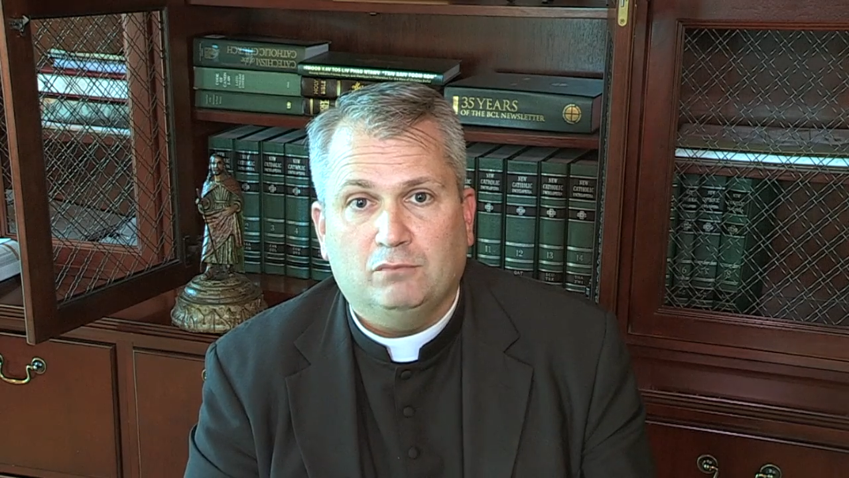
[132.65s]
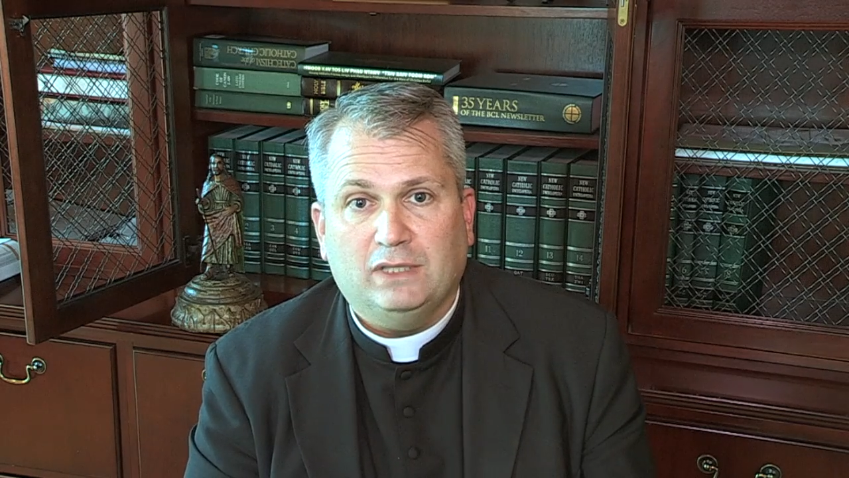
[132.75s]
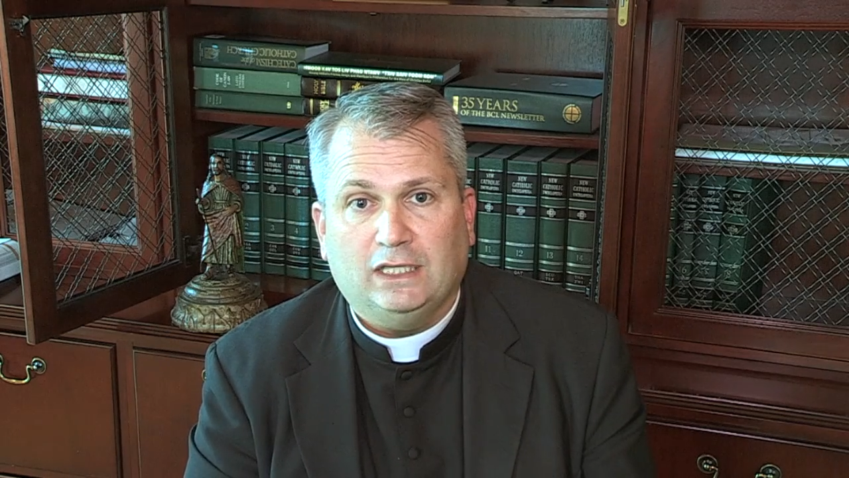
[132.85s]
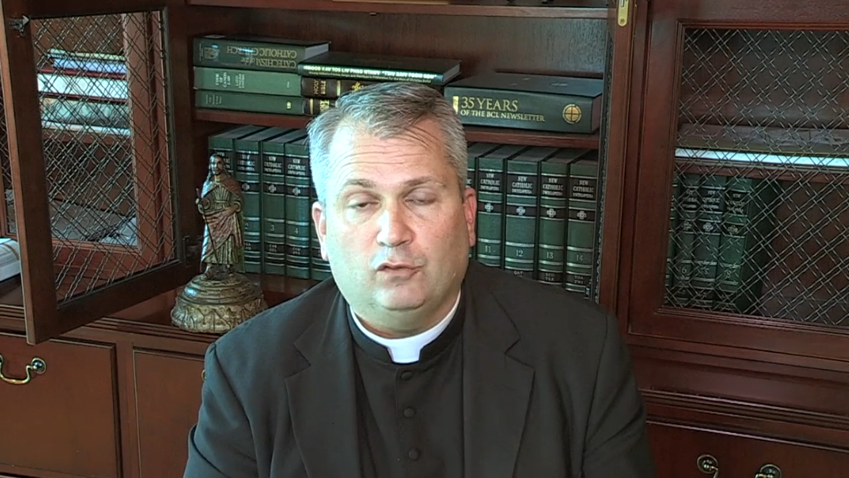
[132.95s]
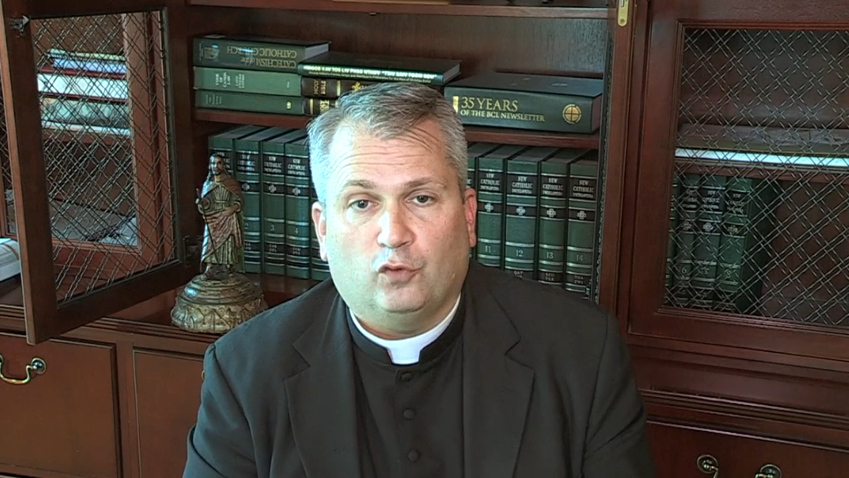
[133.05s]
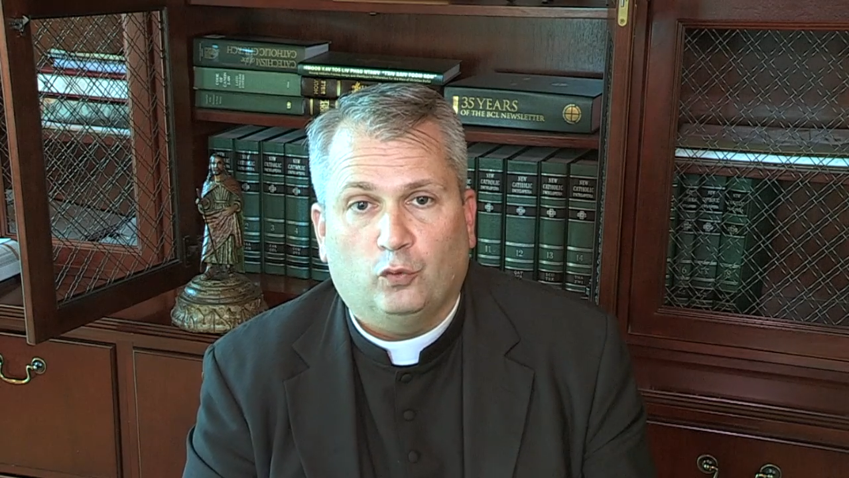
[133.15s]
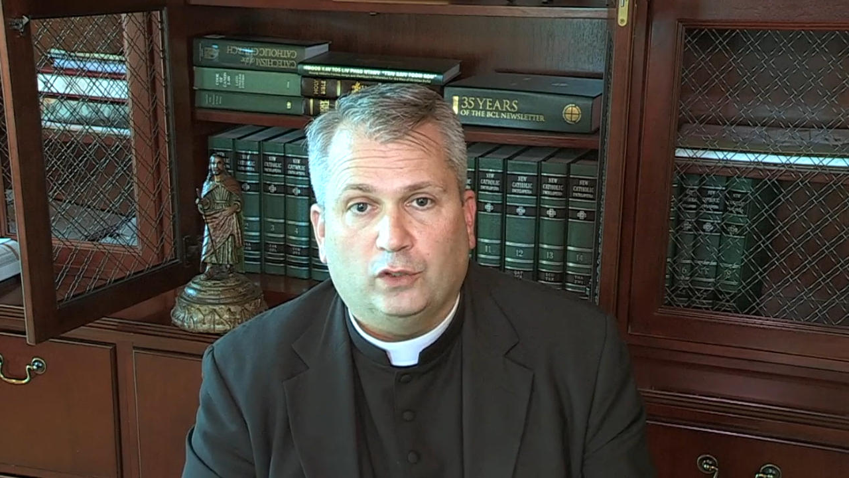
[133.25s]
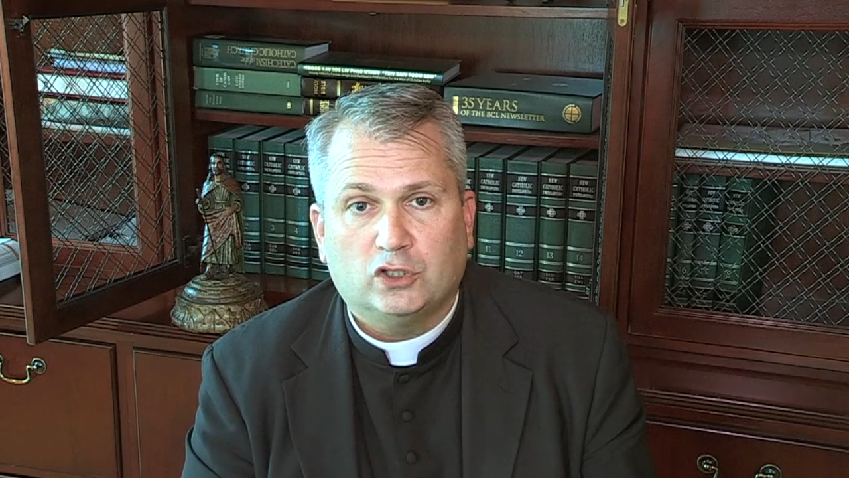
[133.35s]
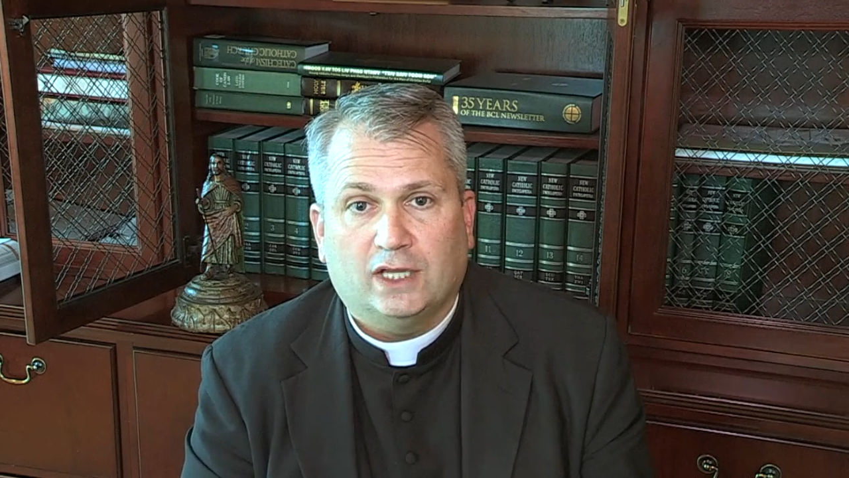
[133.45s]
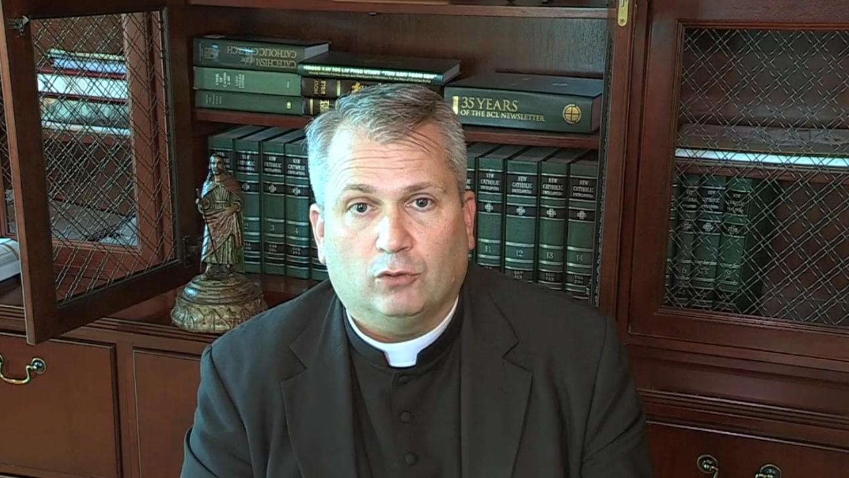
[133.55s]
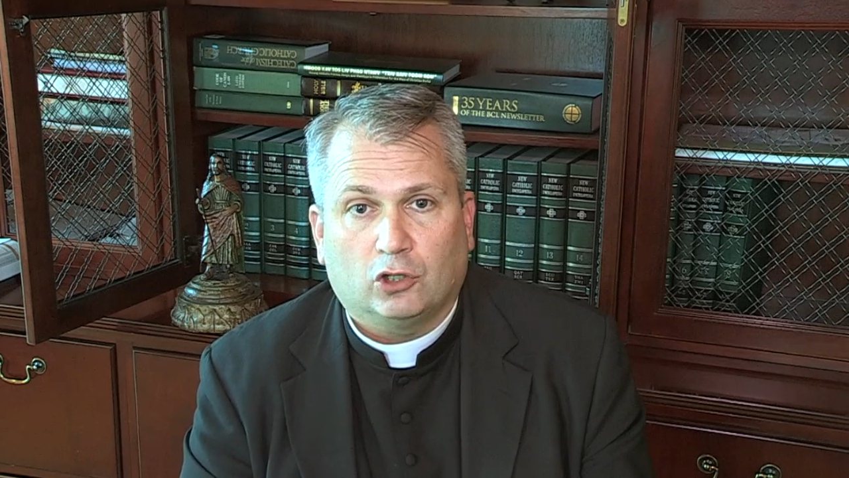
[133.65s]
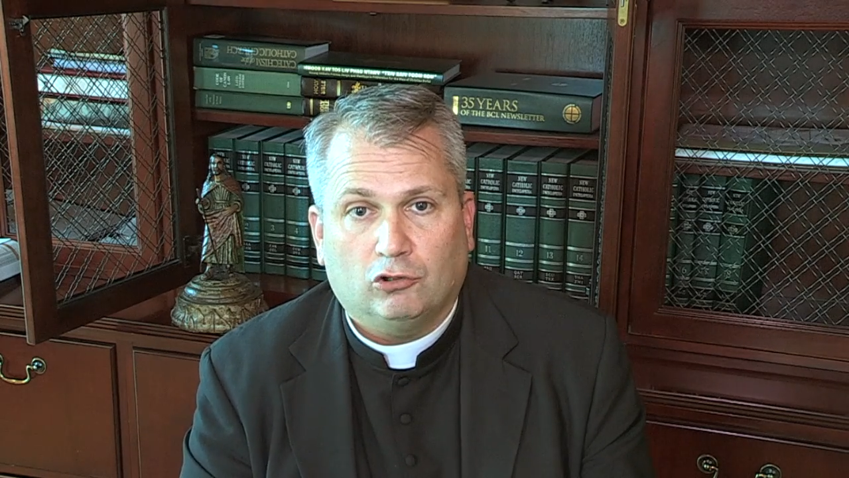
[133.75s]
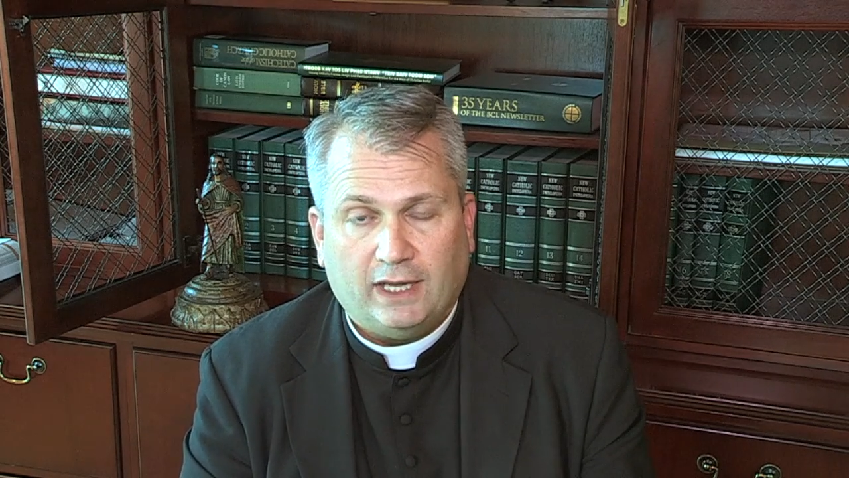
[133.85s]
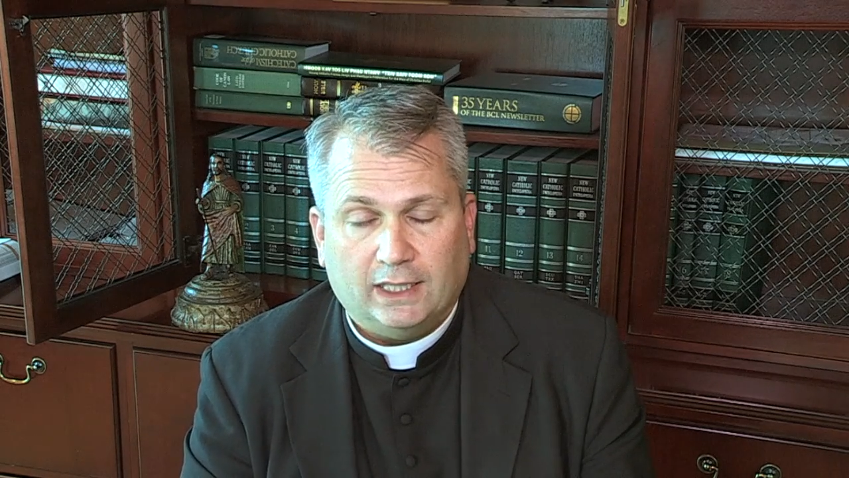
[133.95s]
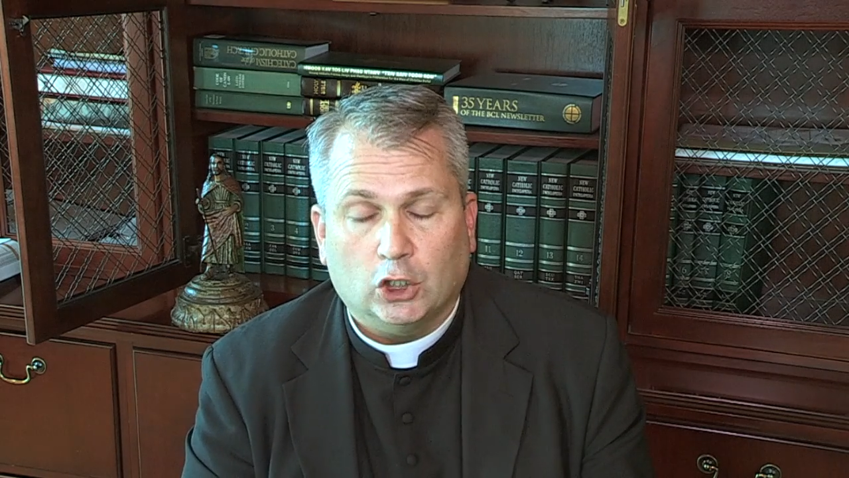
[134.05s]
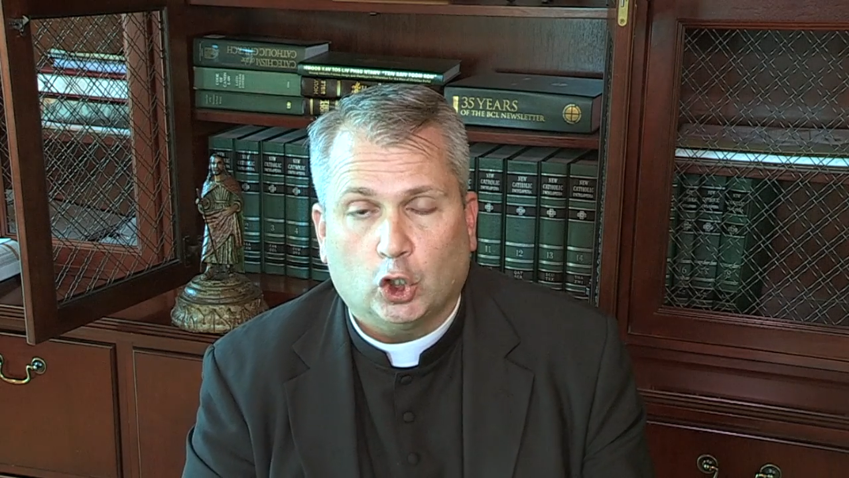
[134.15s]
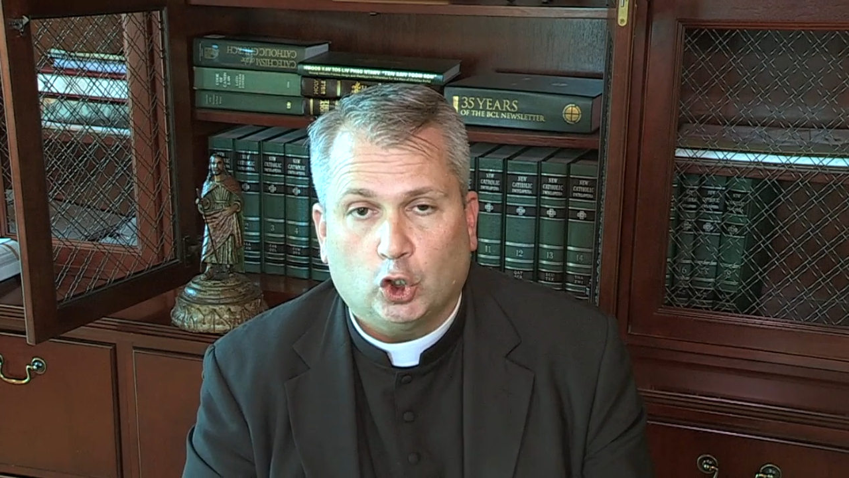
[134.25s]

meaning for which they were created,